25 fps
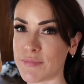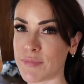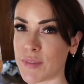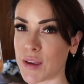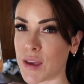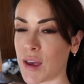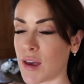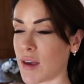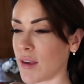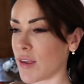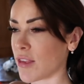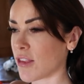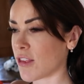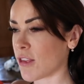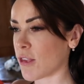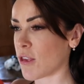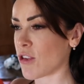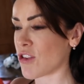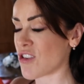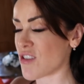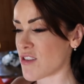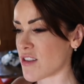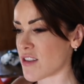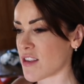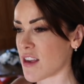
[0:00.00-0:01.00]
because
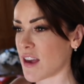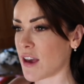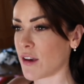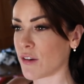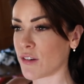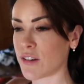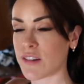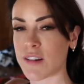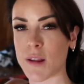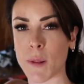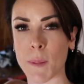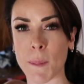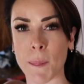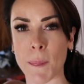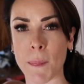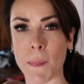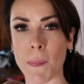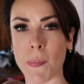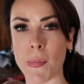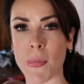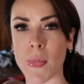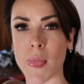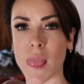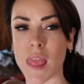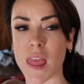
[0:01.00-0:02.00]
the sun's out,
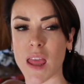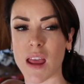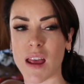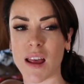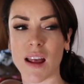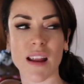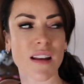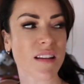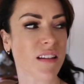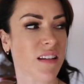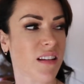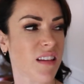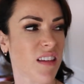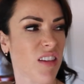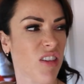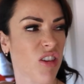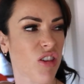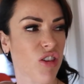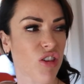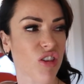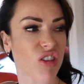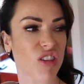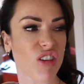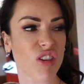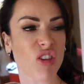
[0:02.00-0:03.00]
and you
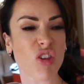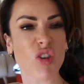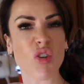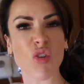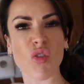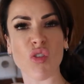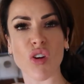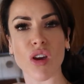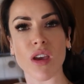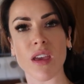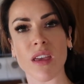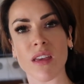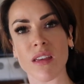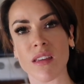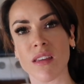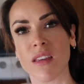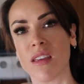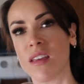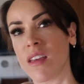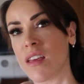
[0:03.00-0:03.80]
should just enjoy